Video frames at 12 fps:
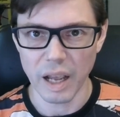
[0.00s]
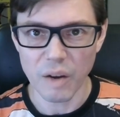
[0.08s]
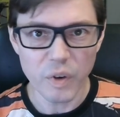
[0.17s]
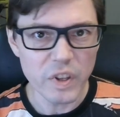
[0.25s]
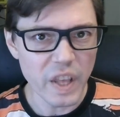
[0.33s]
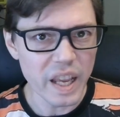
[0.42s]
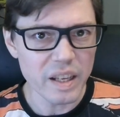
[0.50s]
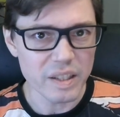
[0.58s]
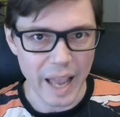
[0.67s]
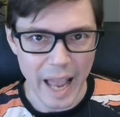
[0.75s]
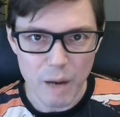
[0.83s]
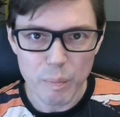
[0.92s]
Everything
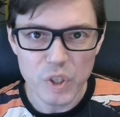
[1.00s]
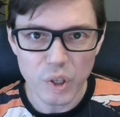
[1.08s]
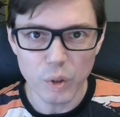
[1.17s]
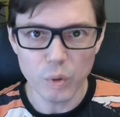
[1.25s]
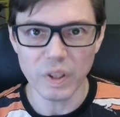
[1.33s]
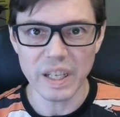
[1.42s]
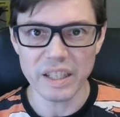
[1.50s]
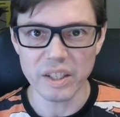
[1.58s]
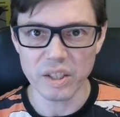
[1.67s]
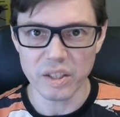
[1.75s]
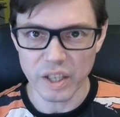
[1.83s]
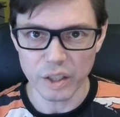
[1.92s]
is absolutely
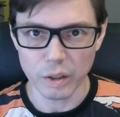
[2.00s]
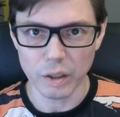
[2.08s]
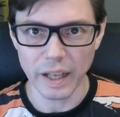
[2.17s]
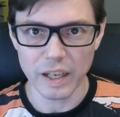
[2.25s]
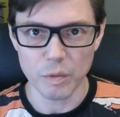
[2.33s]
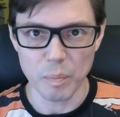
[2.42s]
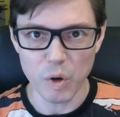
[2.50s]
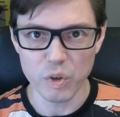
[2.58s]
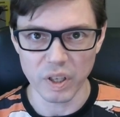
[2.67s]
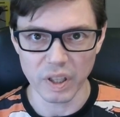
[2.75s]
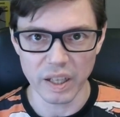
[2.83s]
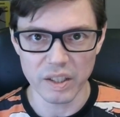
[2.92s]
still and
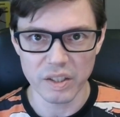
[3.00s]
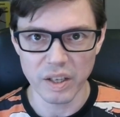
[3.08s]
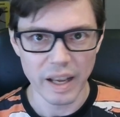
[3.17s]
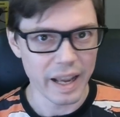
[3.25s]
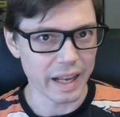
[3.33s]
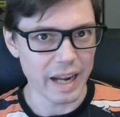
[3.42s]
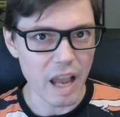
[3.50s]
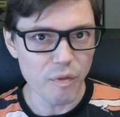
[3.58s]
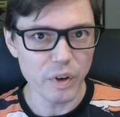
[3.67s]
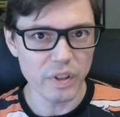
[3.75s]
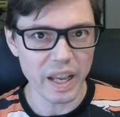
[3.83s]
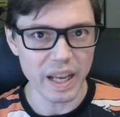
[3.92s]
motionless, and
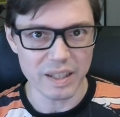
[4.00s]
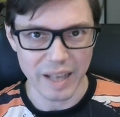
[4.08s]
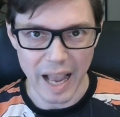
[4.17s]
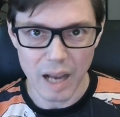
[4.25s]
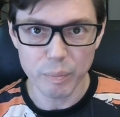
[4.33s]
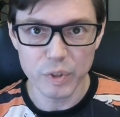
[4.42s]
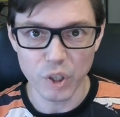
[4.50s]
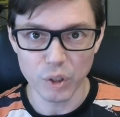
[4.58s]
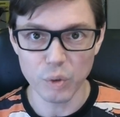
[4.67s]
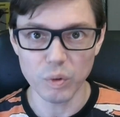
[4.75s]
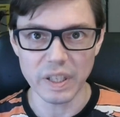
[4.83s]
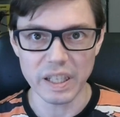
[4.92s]
everything is
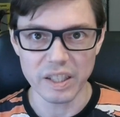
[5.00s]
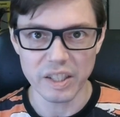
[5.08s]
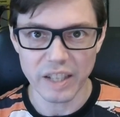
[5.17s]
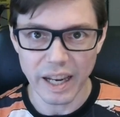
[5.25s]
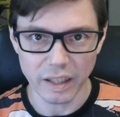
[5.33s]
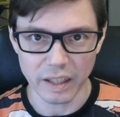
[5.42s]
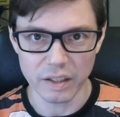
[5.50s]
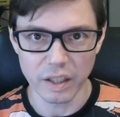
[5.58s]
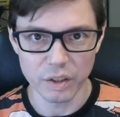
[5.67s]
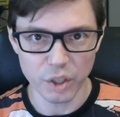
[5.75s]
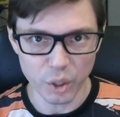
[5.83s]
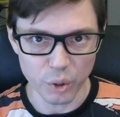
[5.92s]
absolutely silent,
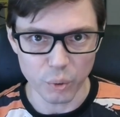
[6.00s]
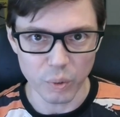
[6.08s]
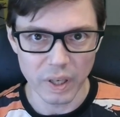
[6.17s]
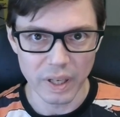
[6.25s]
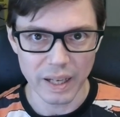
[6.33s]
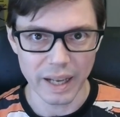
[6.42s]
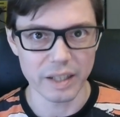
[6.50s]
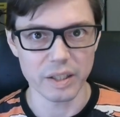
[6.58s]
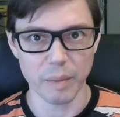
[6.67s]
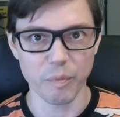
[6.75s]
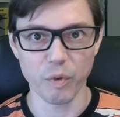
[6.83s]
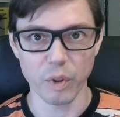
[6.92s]
too,
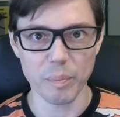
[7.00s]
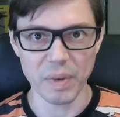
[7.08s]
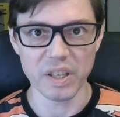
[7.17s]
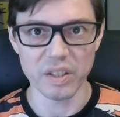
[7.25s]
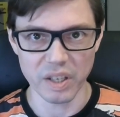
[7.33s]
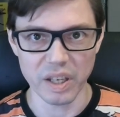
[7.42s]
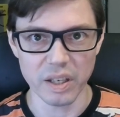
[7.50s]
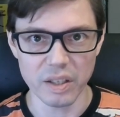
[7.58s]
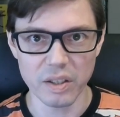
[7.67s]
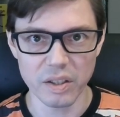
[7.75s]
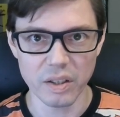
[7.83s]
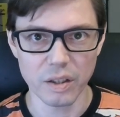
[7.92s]
except for the
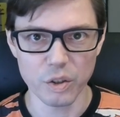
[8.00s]
PCs.